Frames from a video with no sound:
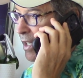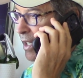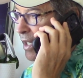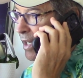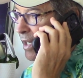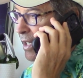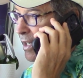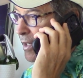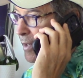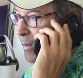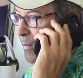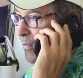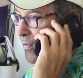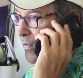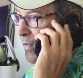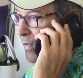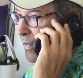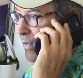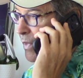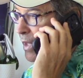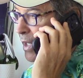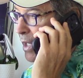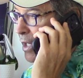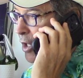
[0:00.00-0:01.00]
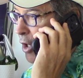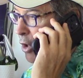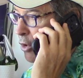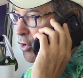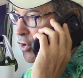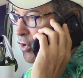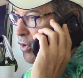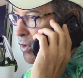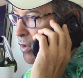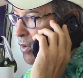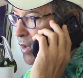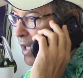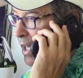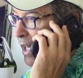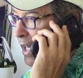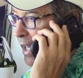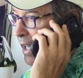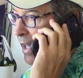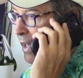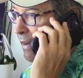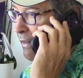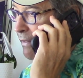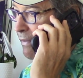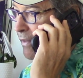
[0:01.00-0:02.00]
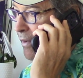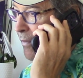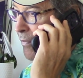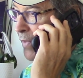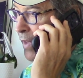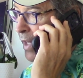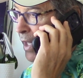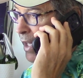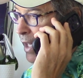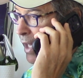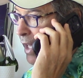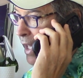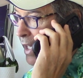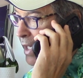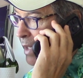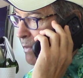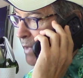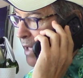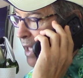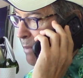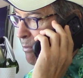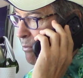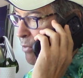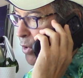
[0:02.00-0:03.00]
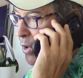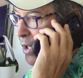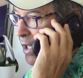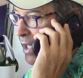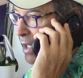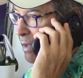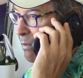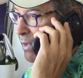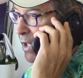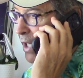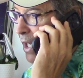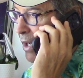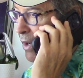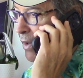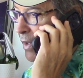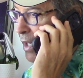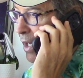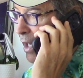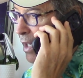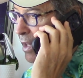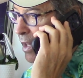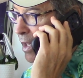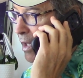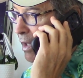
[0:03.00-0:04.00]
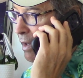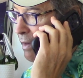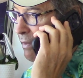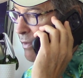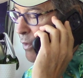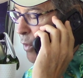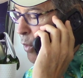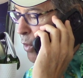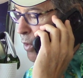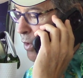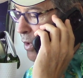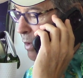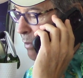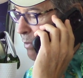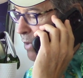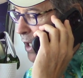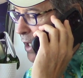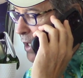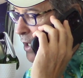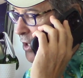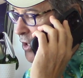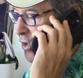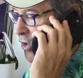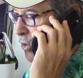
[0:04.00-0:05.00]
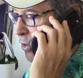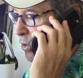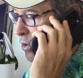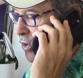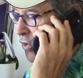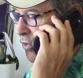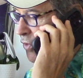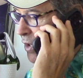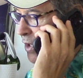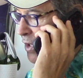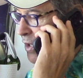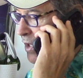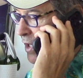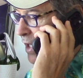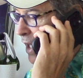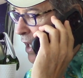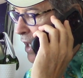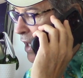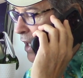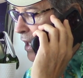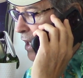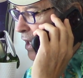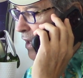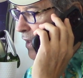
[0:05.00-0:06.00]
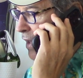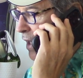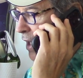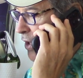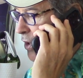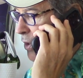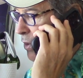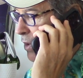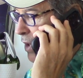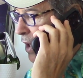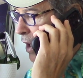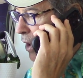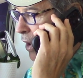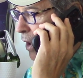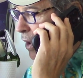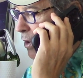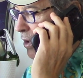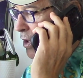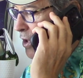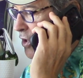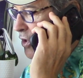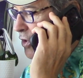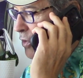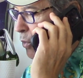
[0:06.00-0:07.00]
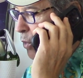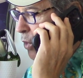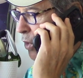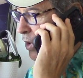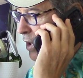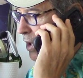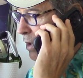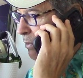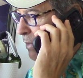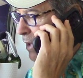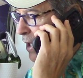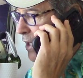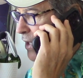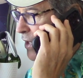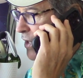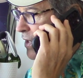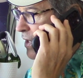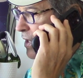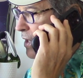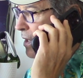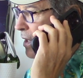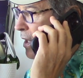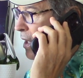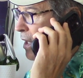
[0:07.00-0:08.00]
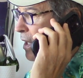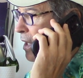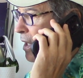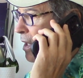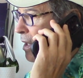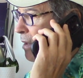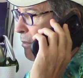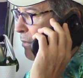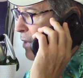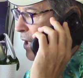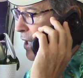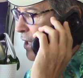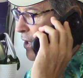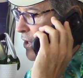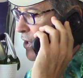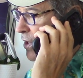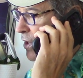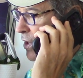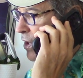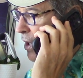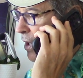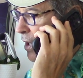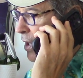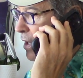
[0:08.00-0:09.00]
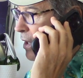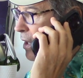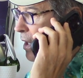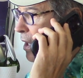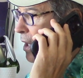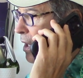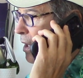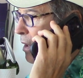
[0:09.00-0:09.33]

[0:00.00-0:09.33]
the culture they have, and I'm not putting them down. I love orthopedic surgeries. They do the hardest work in medicine, but it's done